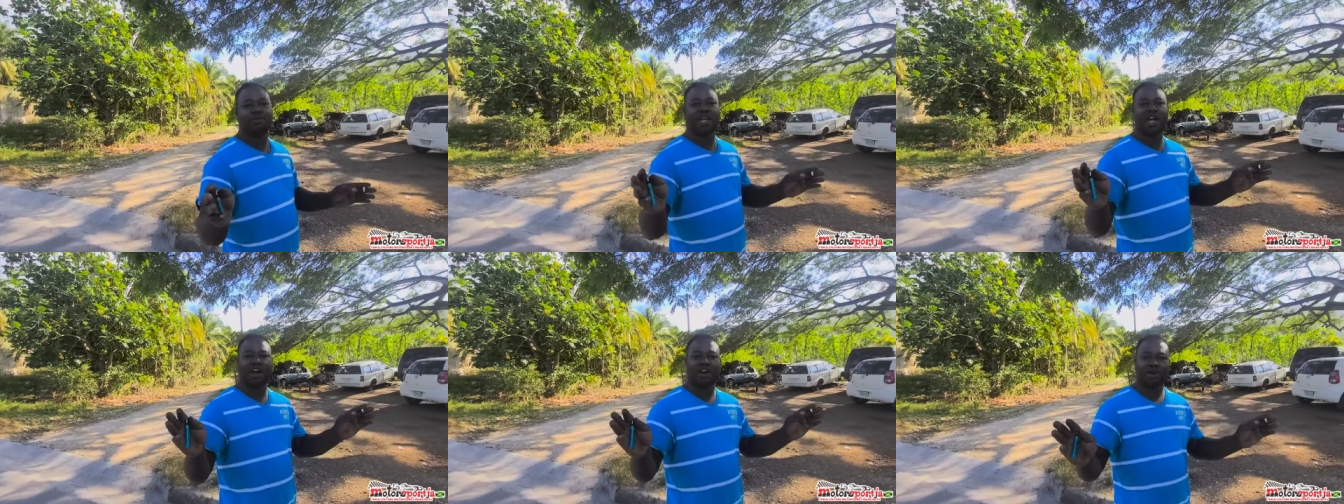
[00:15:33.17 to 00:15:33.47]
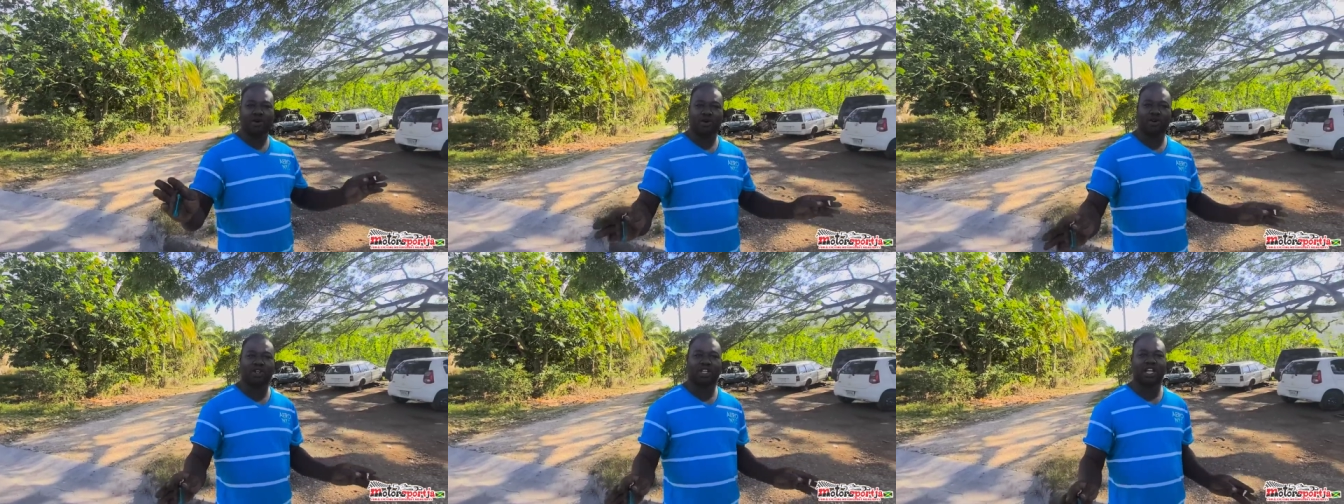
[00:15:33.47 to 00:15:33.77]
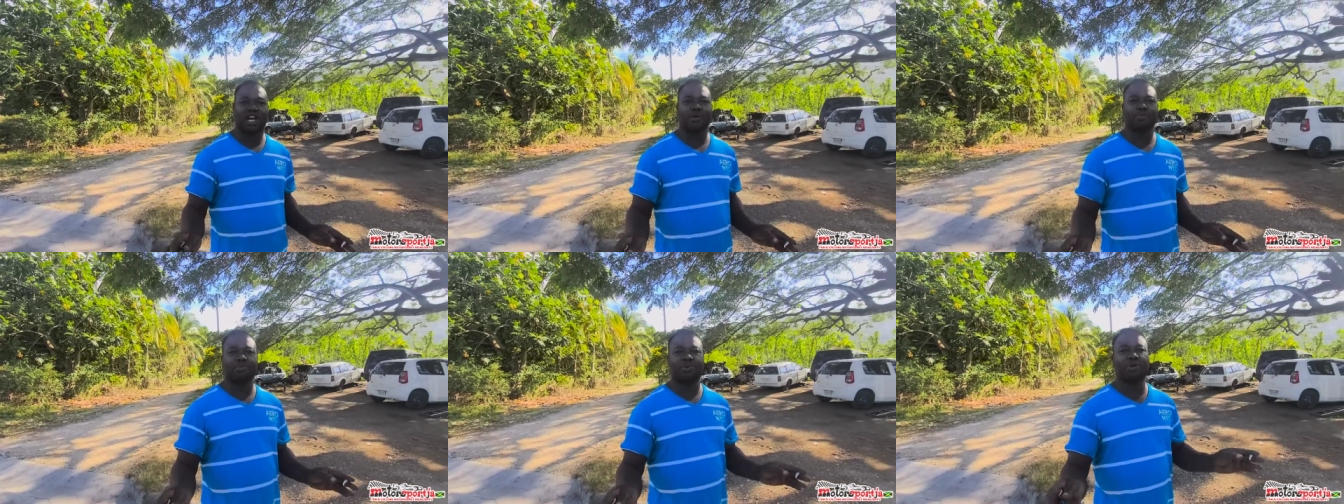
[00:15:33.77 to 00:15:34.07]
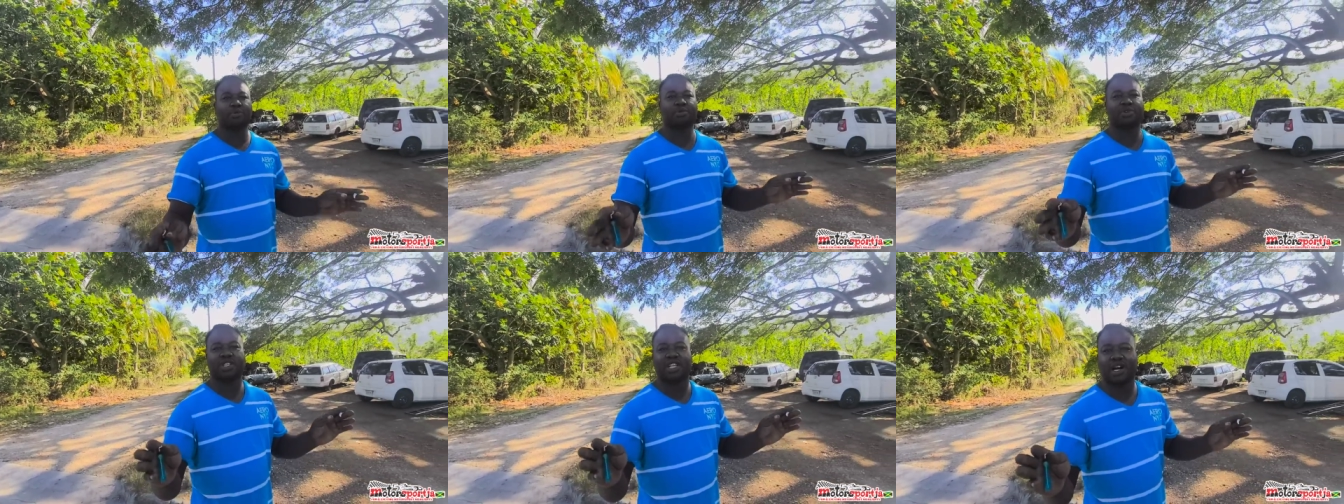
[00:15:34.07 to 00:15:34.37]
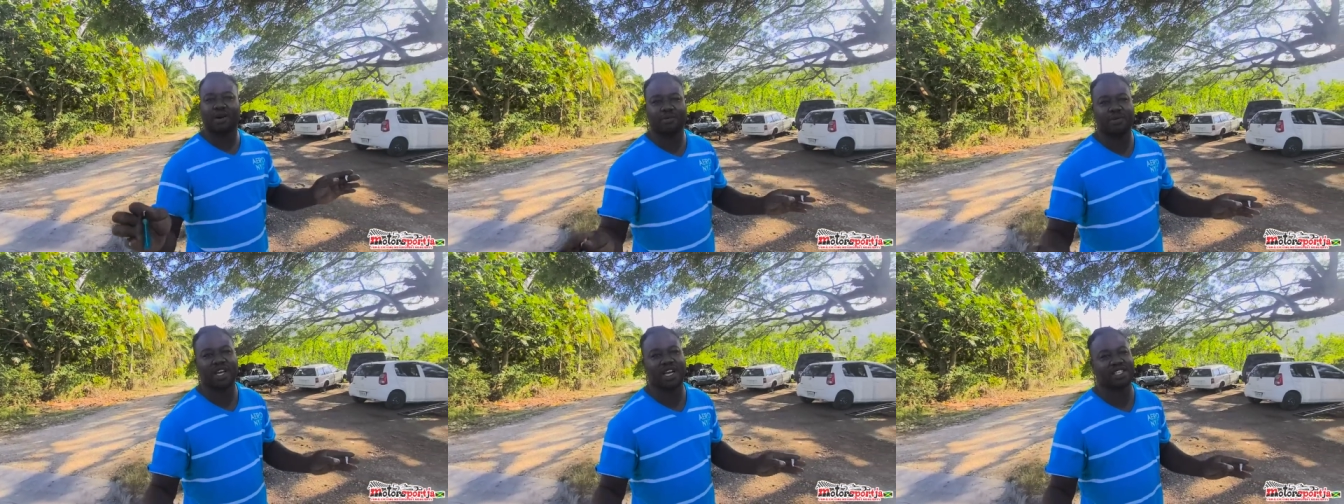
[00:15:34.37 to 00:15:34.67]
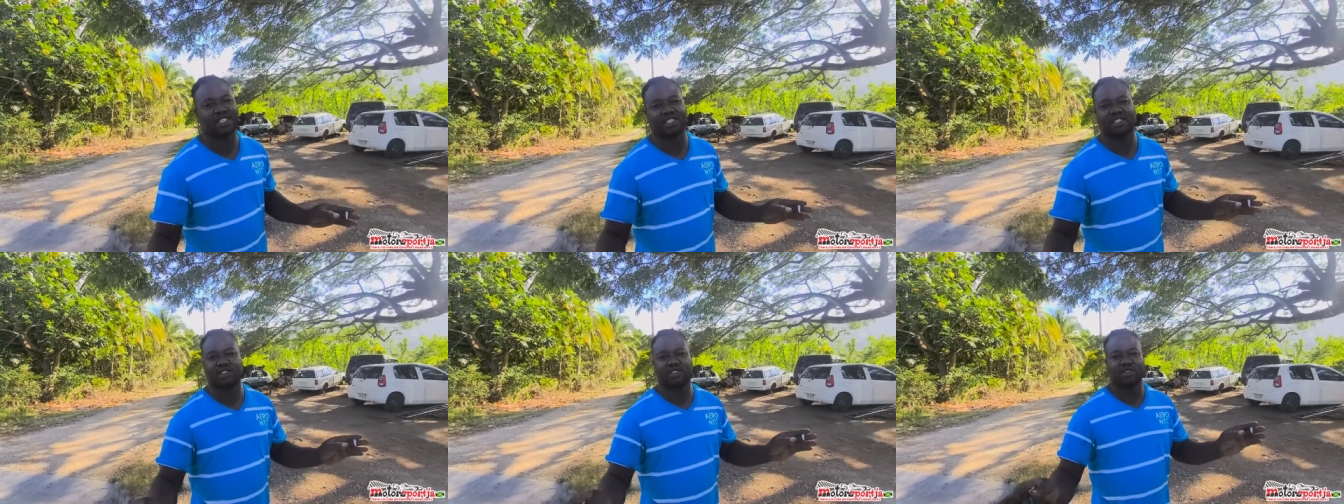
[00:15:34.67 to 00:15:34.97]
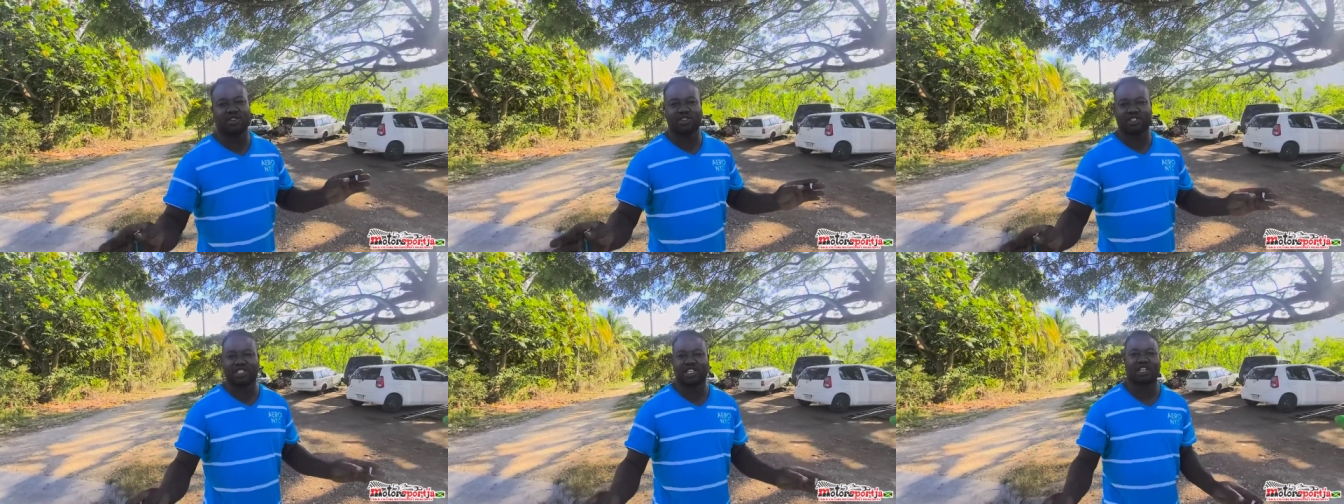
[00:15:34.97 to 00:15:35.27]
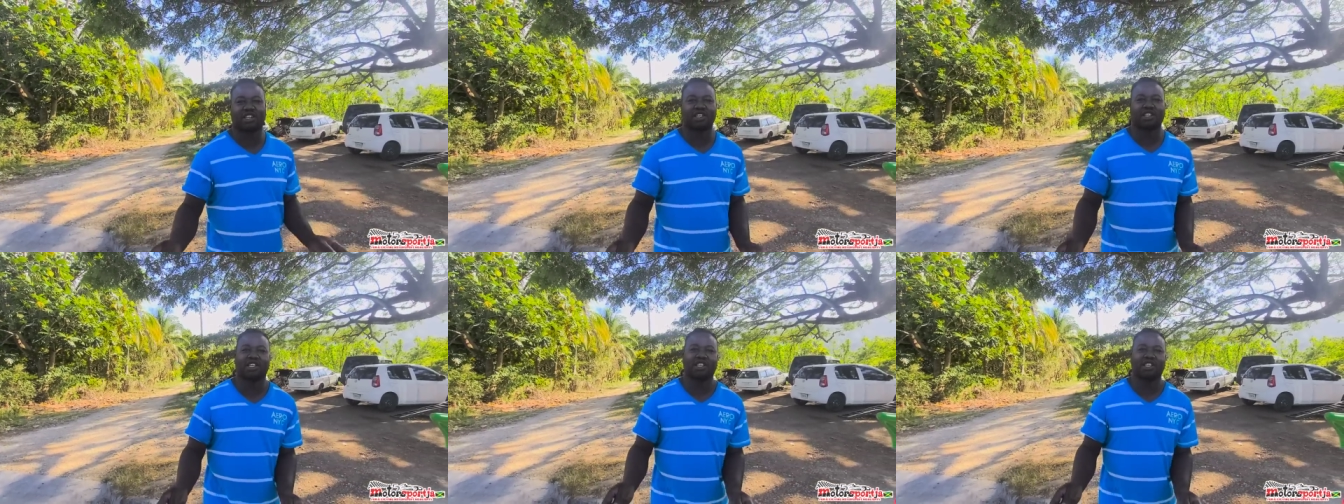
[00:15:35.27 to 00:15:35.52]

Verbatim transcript: me I go out and people tap me and say, no sir,